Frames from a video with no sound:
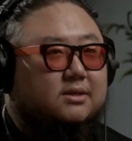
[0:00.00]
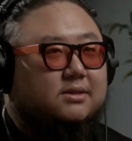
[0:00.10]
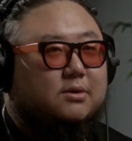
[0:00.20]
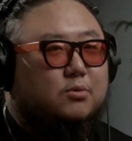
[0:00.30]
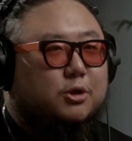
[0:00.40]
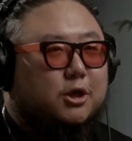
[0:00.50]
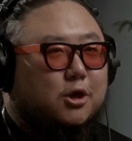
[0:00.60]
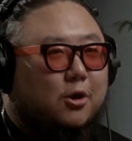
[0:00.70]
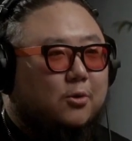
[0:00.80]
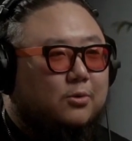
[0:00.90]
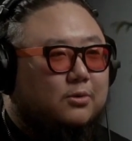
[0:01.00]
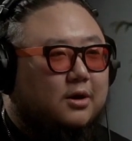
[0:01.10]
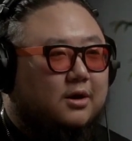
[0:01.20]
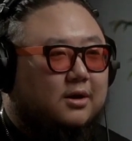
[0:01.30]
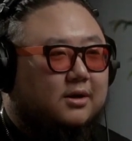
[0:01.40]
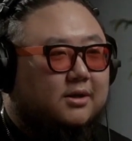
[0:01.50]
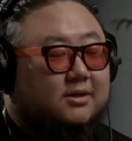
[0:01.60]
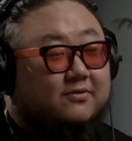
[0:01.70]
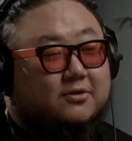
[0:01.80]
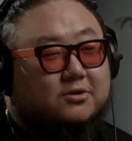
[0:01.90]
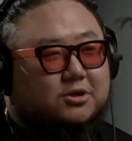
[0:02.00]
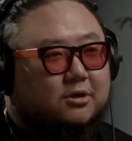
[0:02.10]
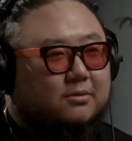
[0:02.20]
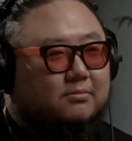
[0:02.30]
see where they go in the future.